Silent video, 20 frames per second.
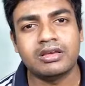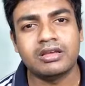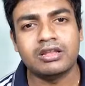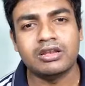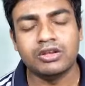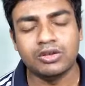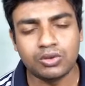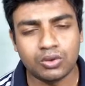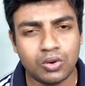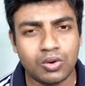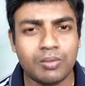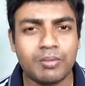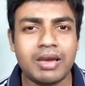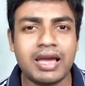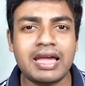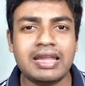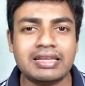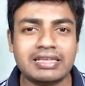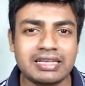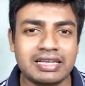No
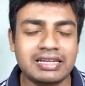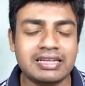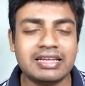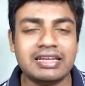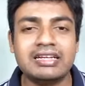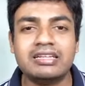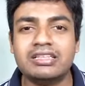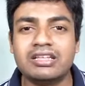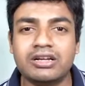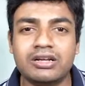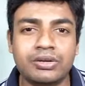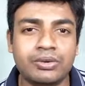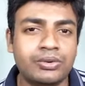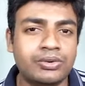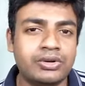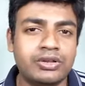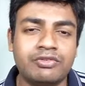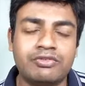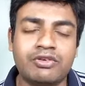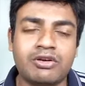man can get the
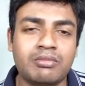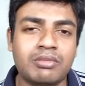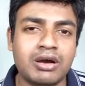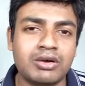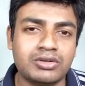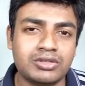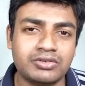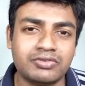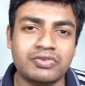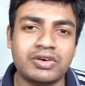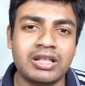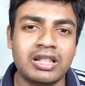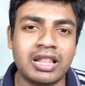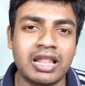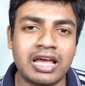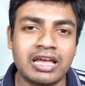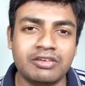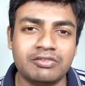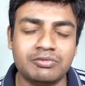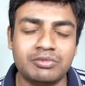glory from out of our
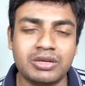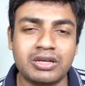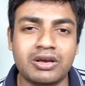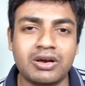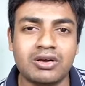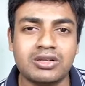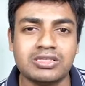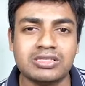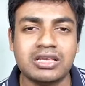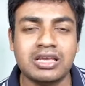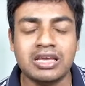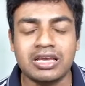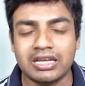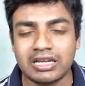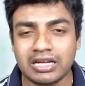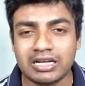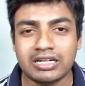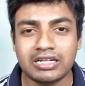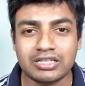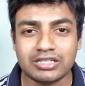life, because
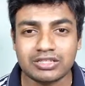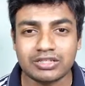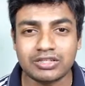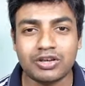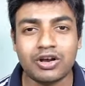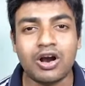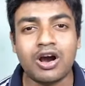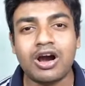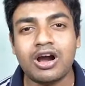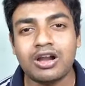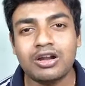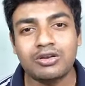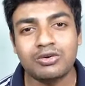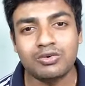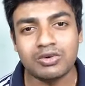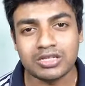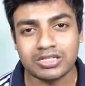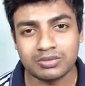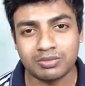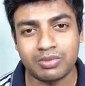it is God who
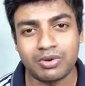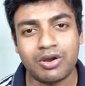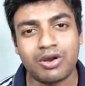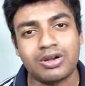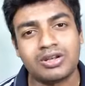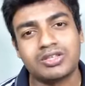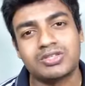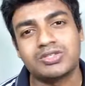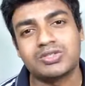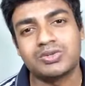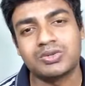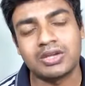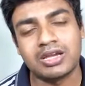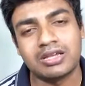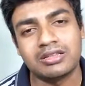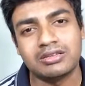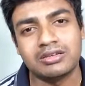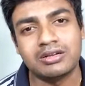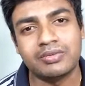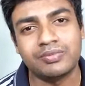has brought us
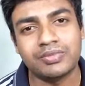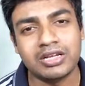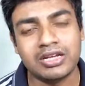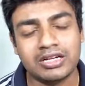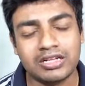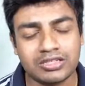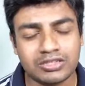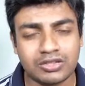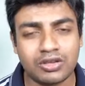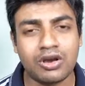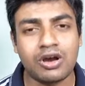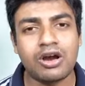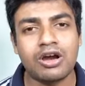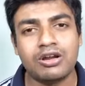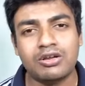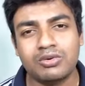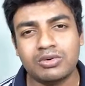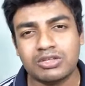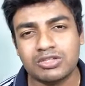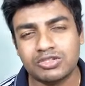together. It is God
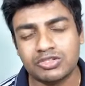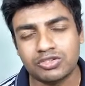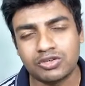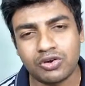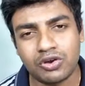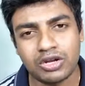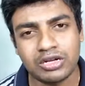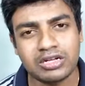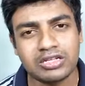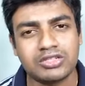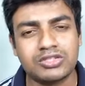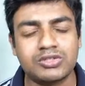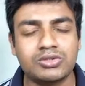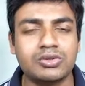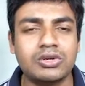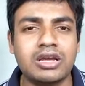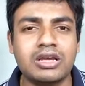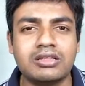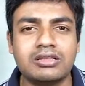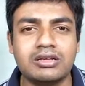who has joined us
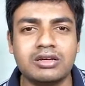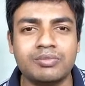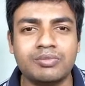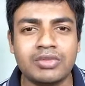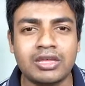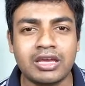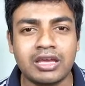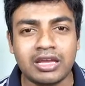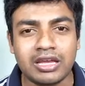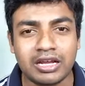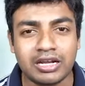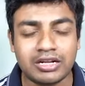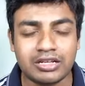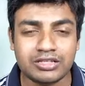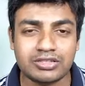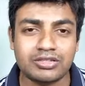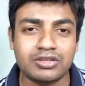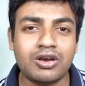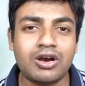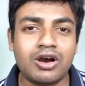together. It
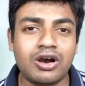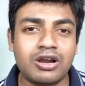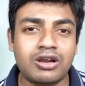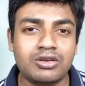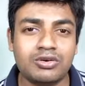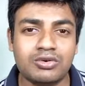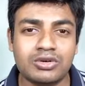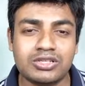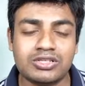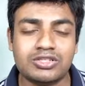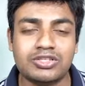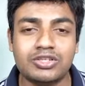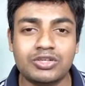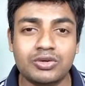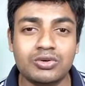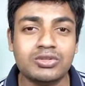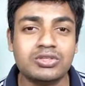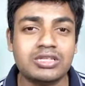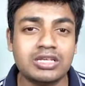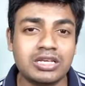is God who is
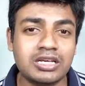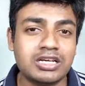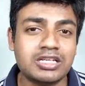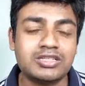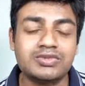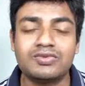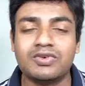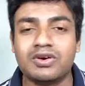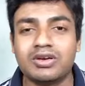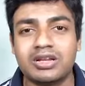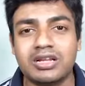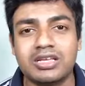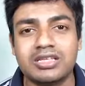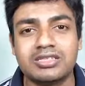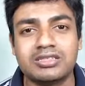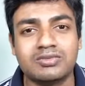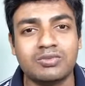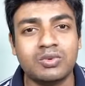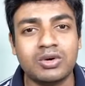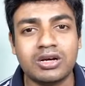using us for
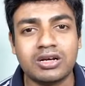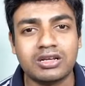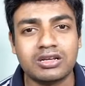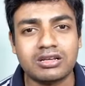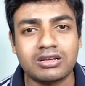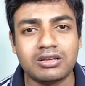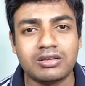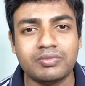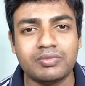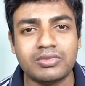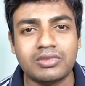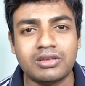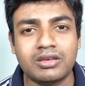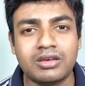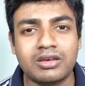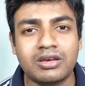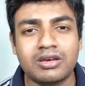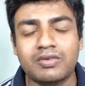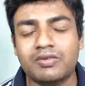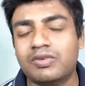his work.
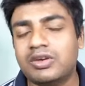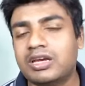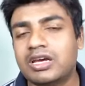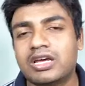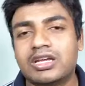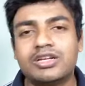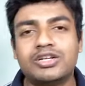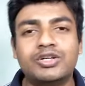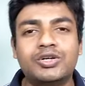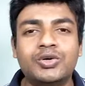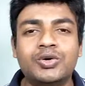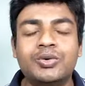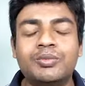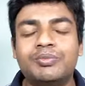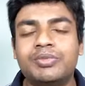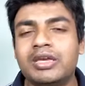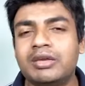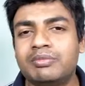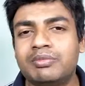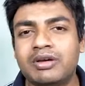We are two
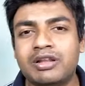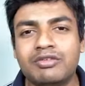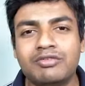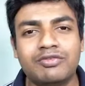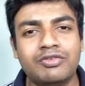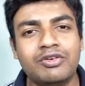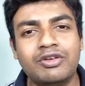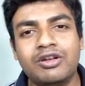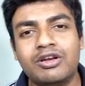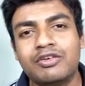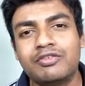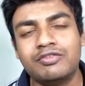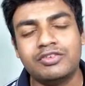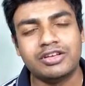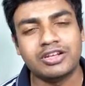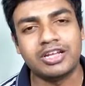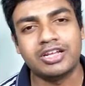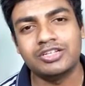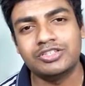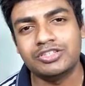people full of
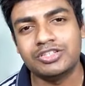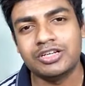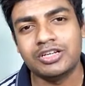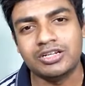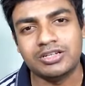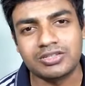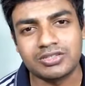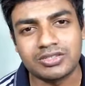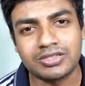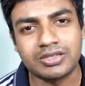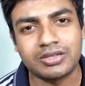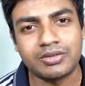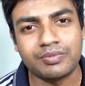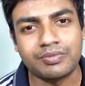gray shades.